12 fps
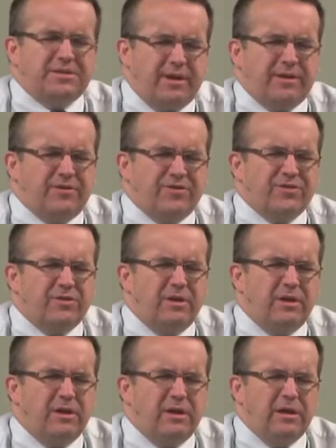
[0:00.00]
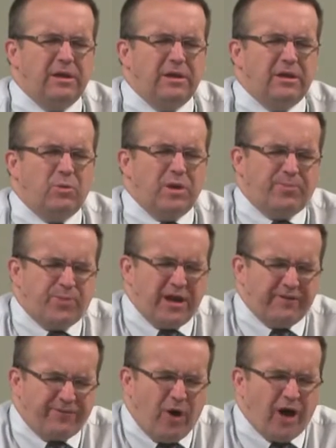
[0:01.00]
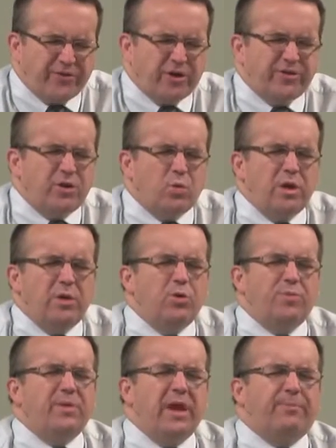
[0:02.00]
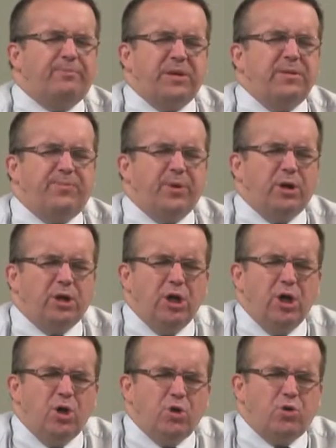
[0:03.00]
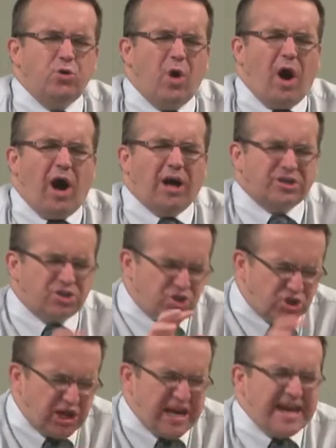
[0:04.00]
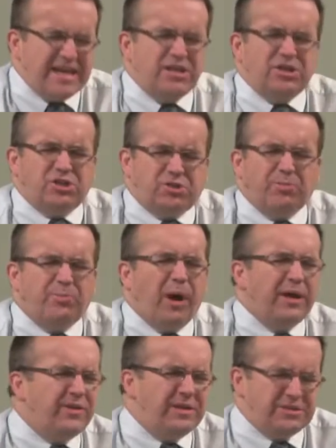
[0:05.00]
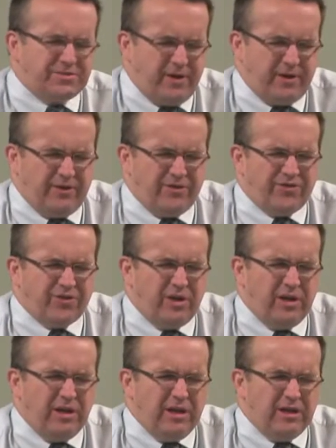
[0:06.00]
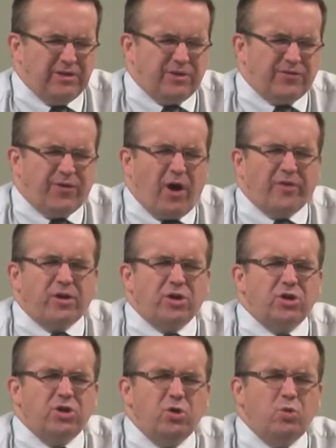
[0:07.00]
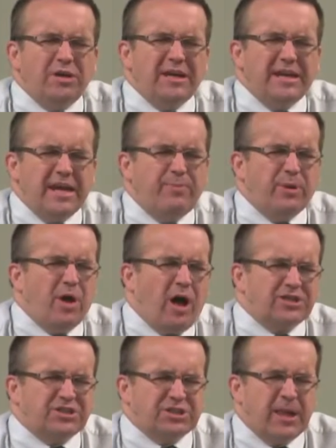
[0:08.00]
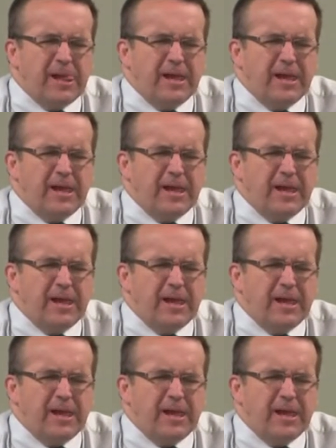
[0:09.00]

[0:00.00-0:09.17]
things. We pray, Father, that we would be a people who are changed by these things. And that, Father, you would enable us